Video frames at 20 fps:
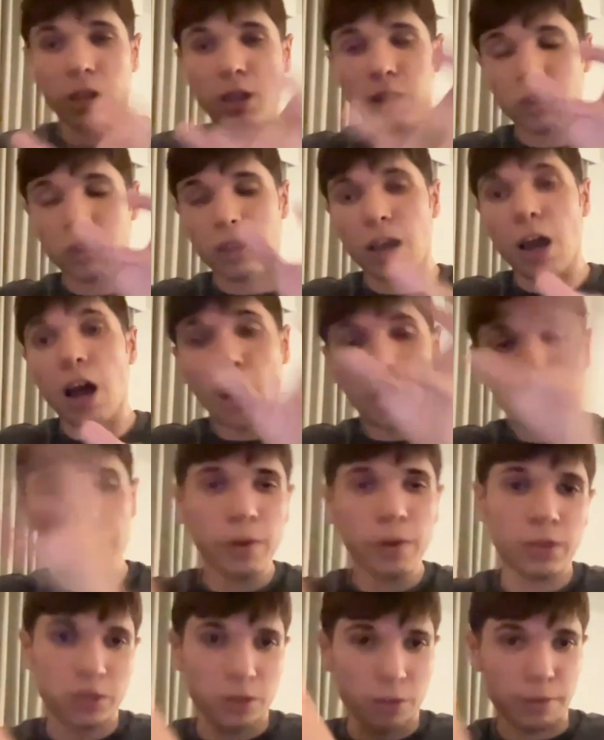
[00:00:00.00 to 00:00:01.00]
the
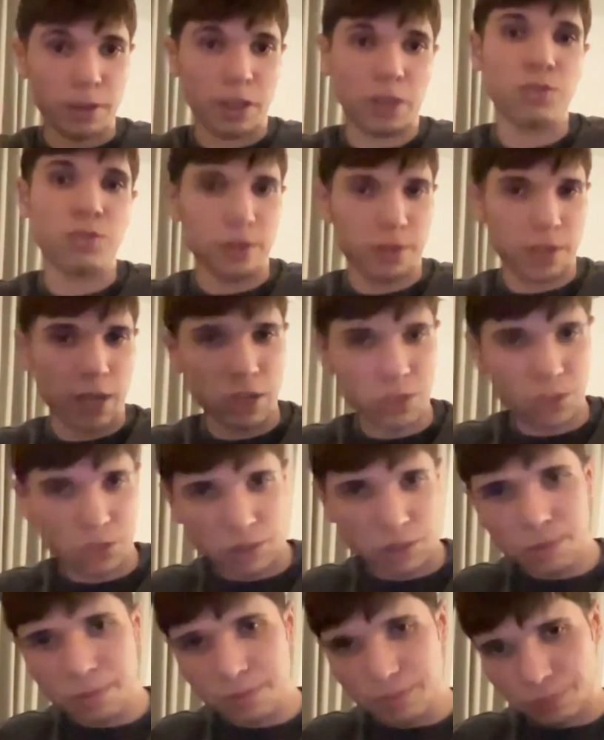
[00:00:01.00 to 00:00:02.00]
outputs of that
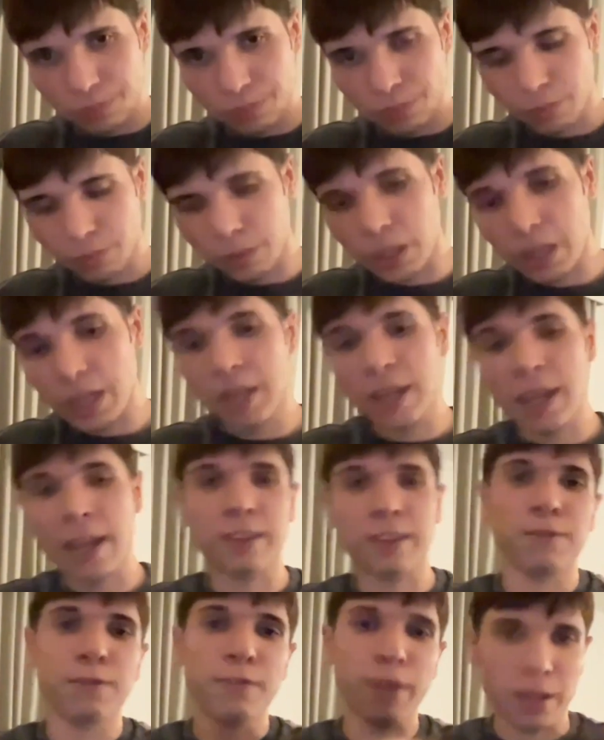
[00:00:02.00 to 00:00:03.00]
transaction in
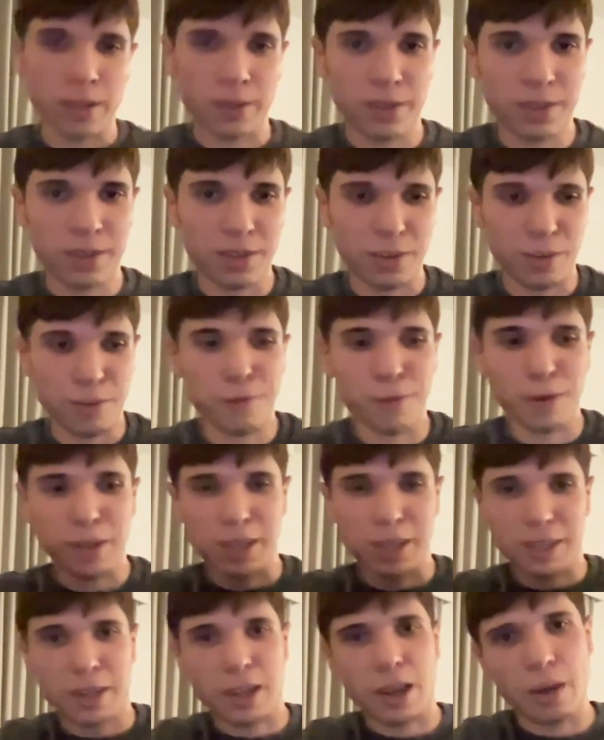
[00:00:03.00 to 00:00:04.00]
advance of
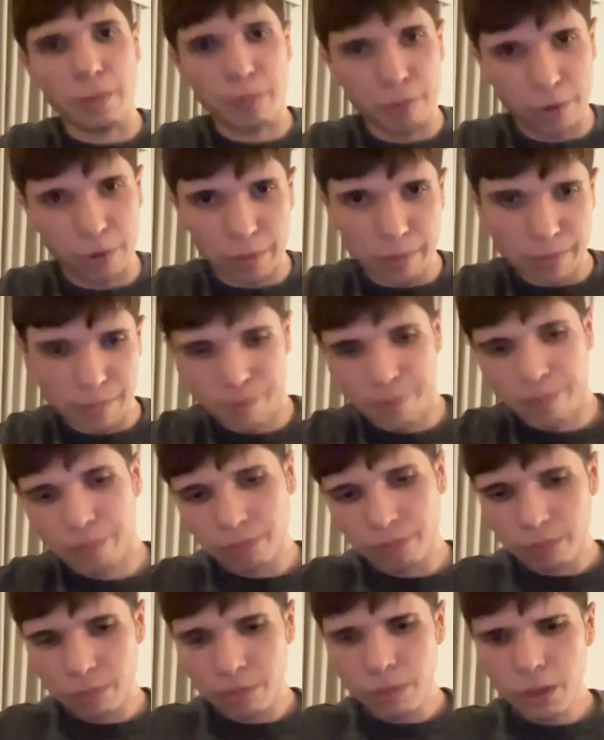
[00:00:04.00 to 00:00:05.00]
funding the output.
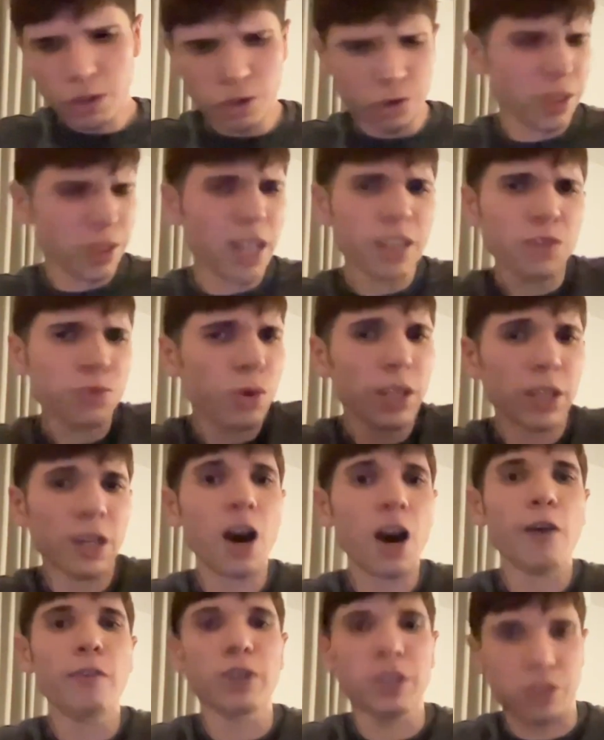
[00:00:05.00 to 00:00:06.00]
So that's
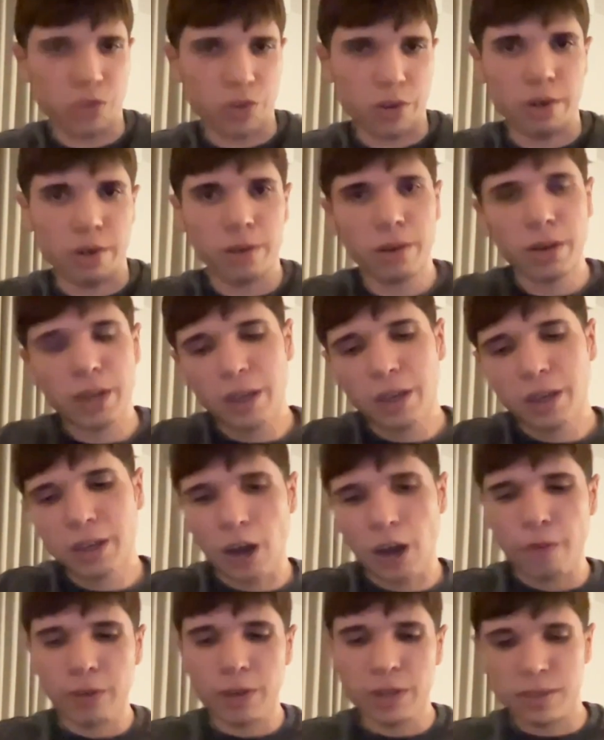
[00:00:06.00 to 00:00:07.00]
what covenants are.
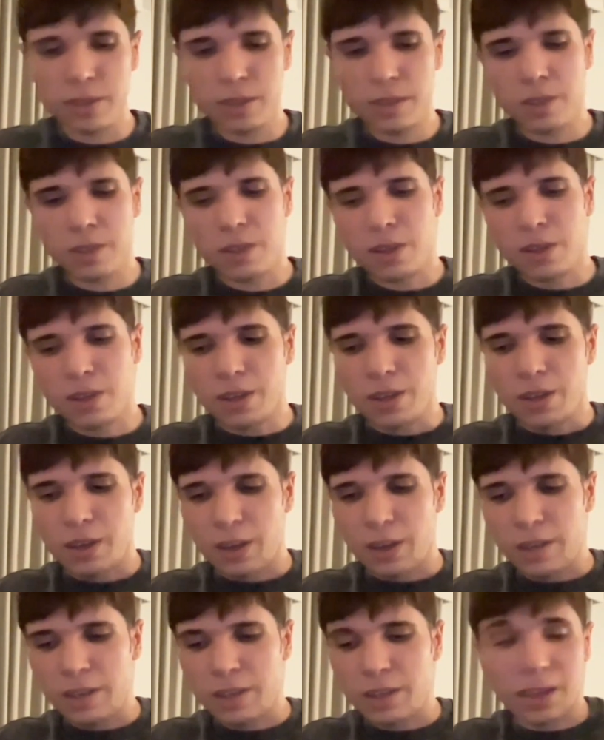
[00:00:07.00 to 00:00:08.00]
Covenants
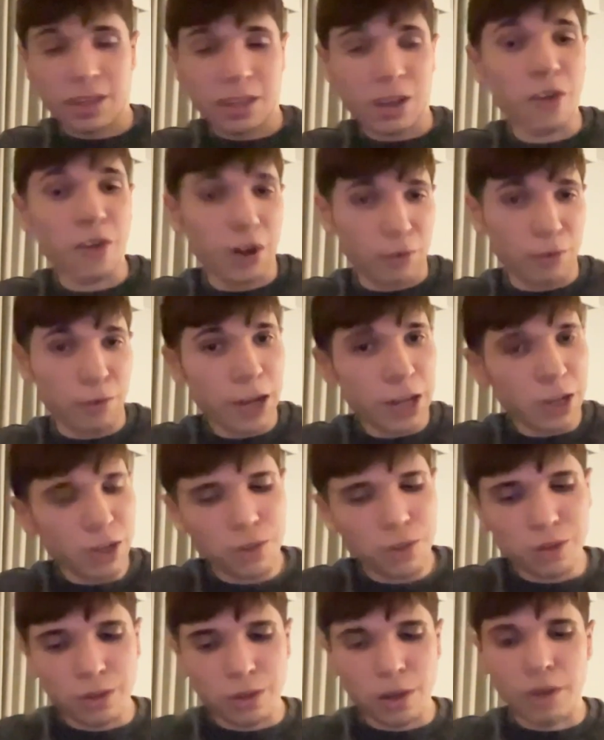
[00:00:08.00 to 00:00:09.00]
are a way
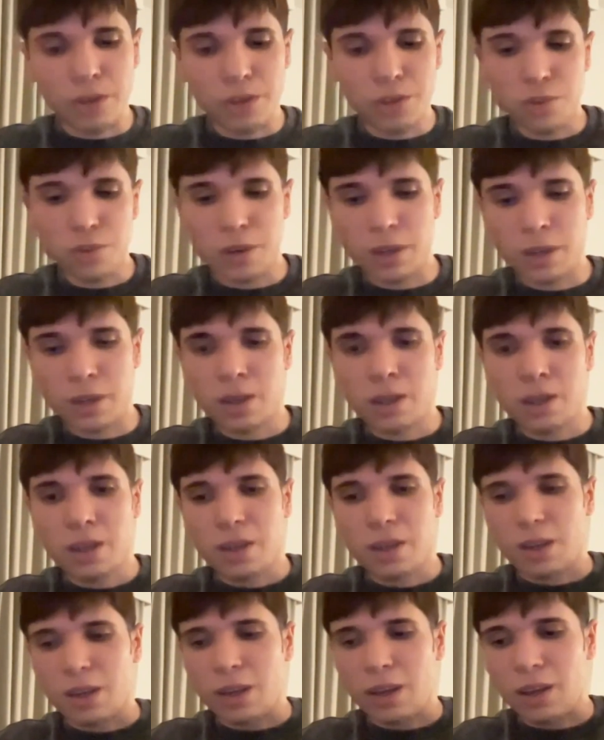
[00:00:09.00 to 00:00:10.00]
to constrain
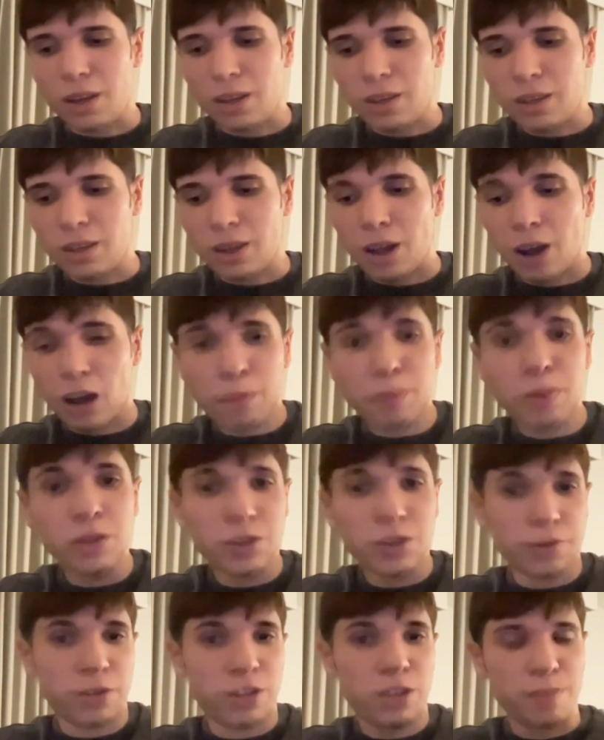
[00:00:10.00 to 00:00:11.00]

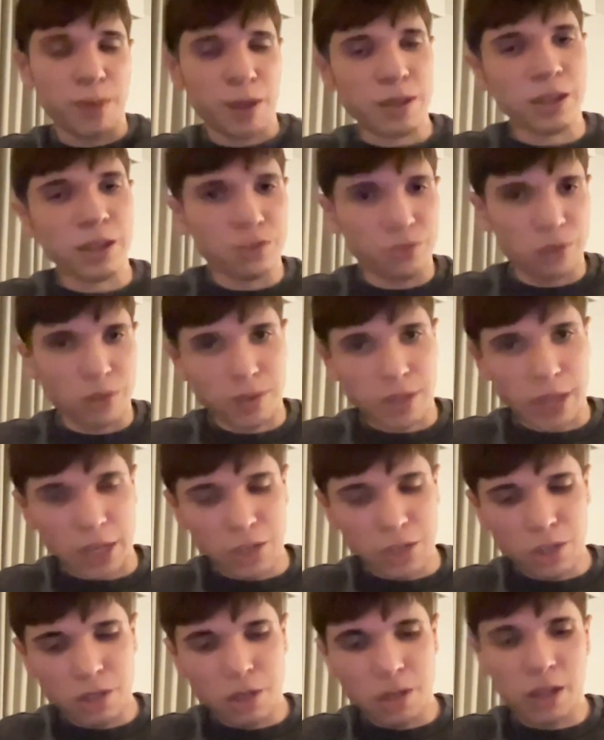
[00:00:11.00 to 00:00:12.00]
outputs of a spending
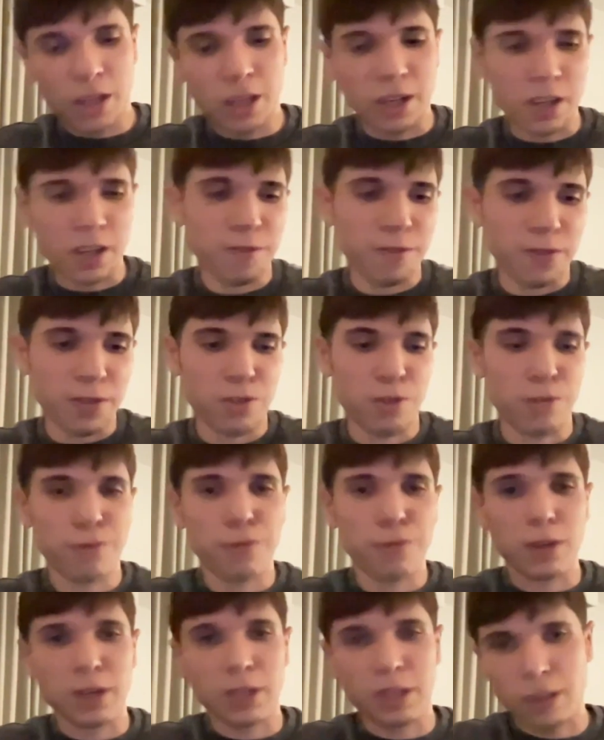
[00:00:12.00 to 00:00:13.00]
transaction in advance
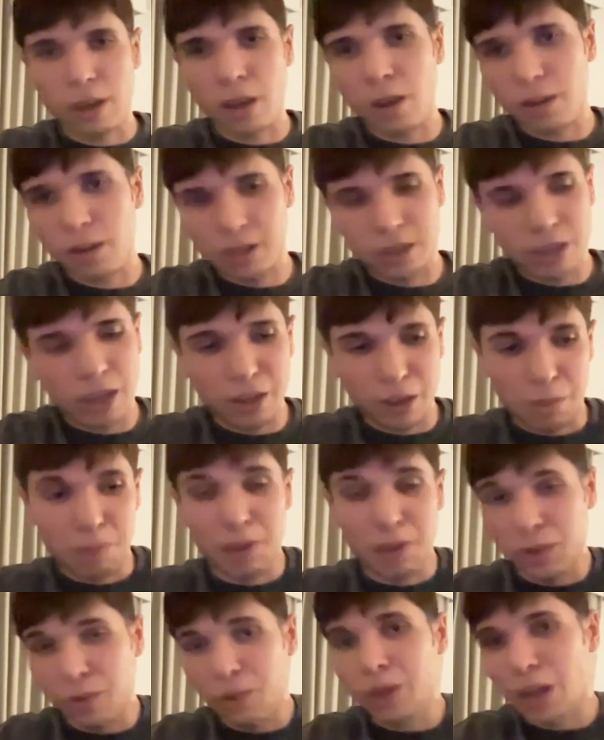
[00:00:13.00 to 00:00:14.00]
of funding a
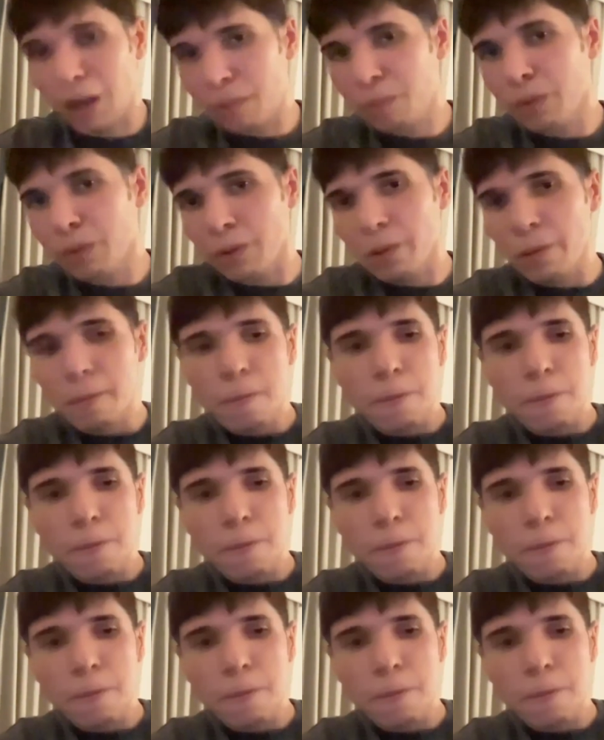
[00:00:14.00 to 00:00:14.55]
Bitcoin output.